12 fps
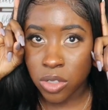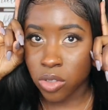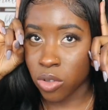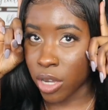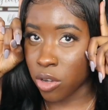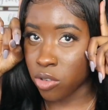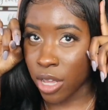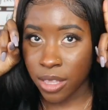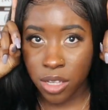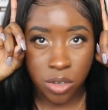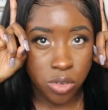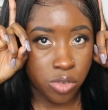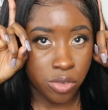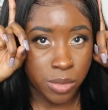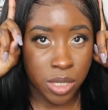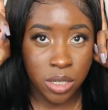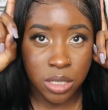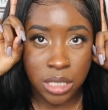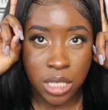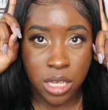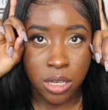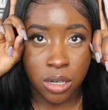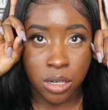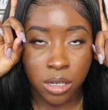So I think it goes from here to
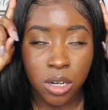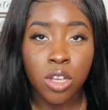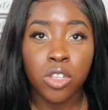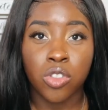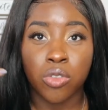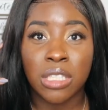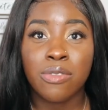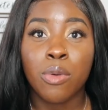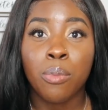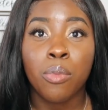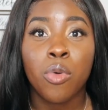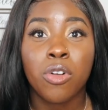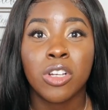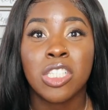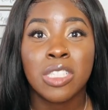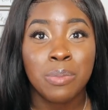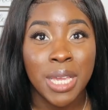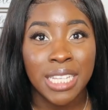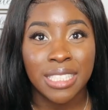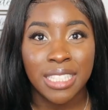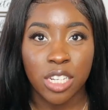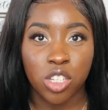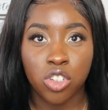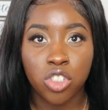here, so there's even more space,
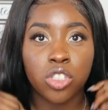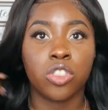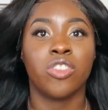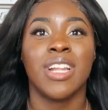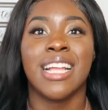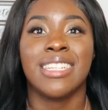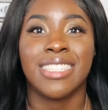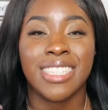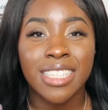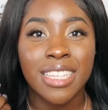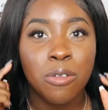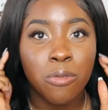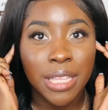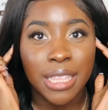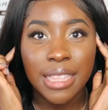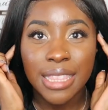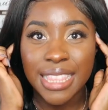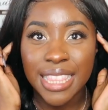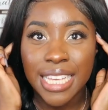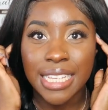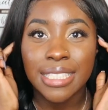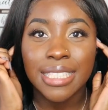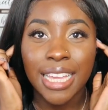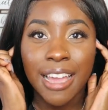and you're not dealing with
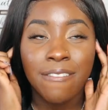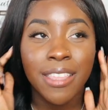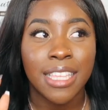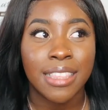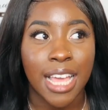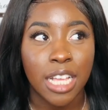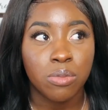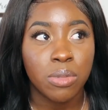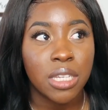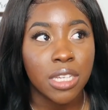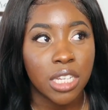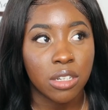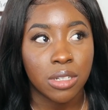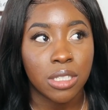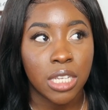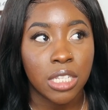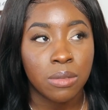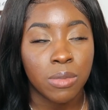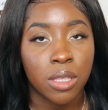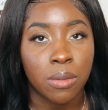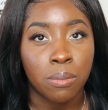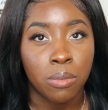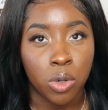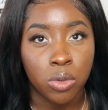this. Like, I feel like that's what irritates me
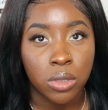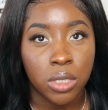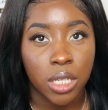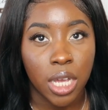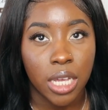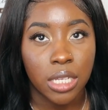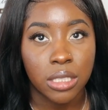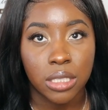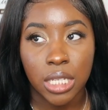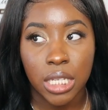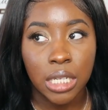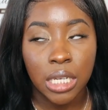the most, you guys.